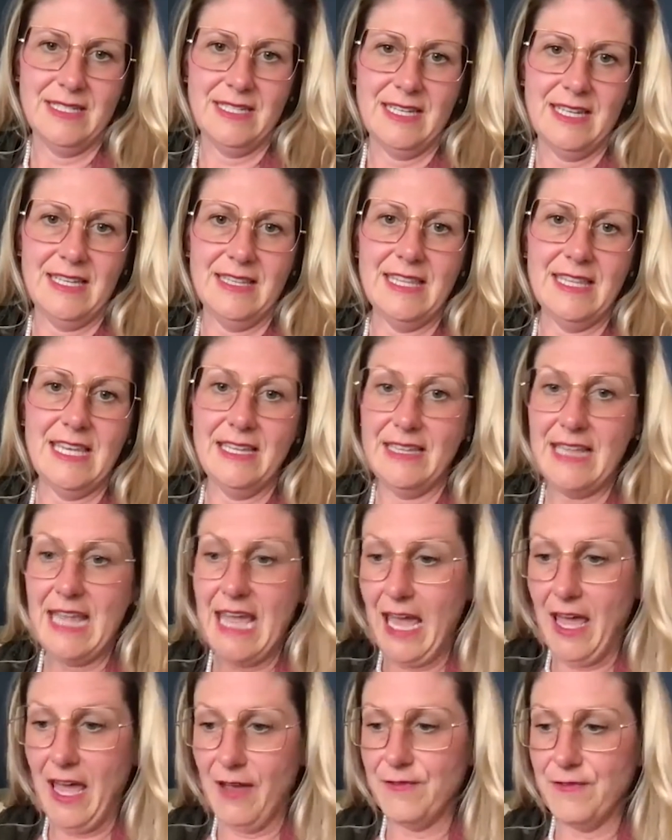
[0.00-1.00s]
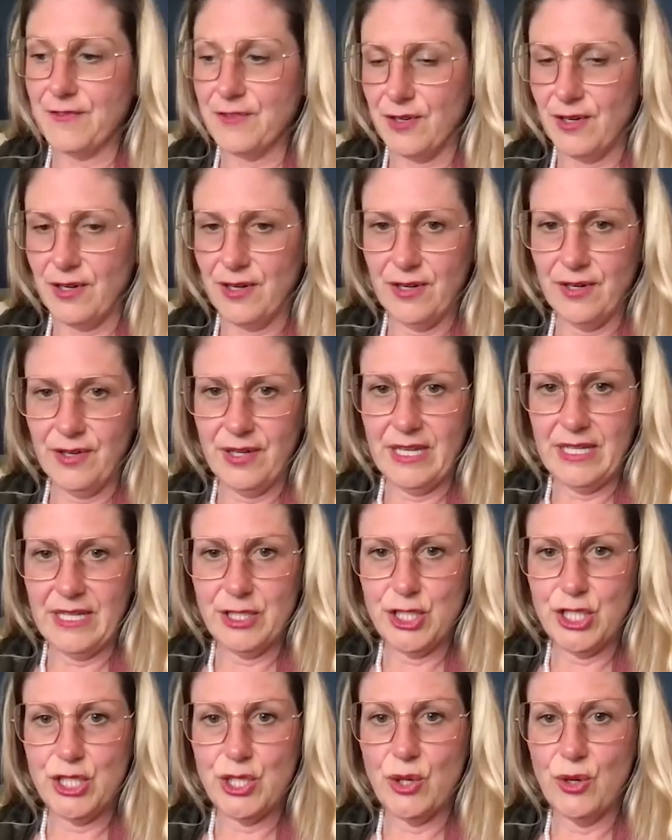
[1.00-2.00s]
And then after,
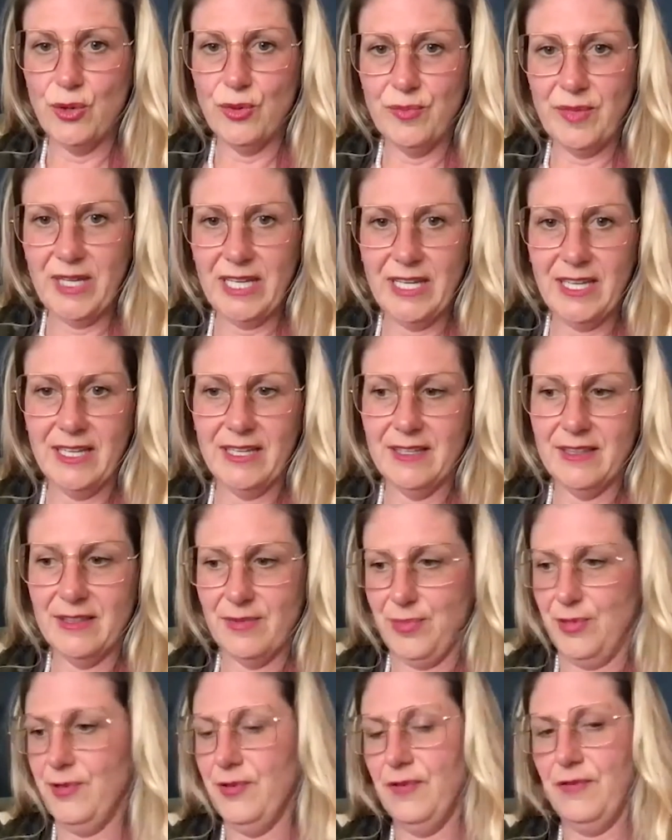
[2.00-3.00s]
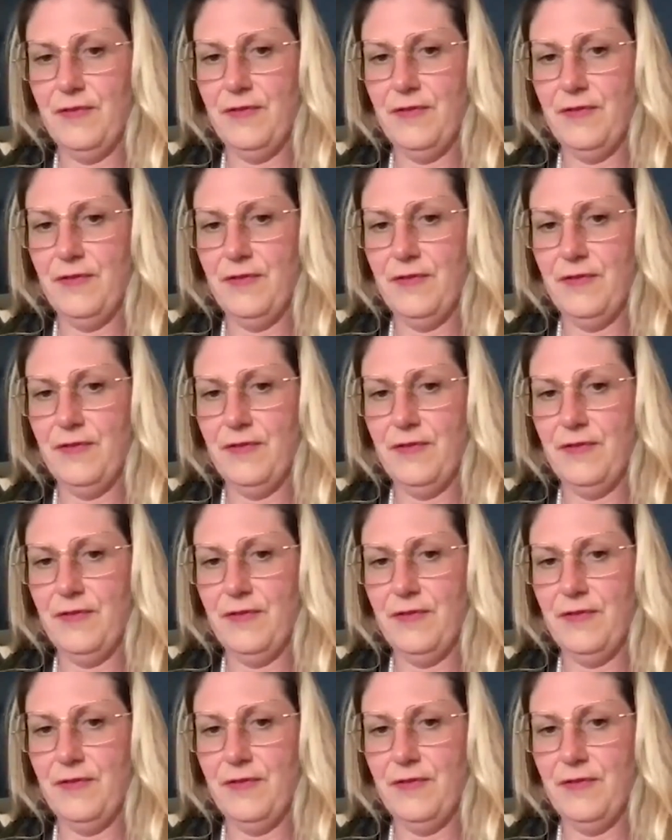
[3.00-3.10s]
and show me the proof.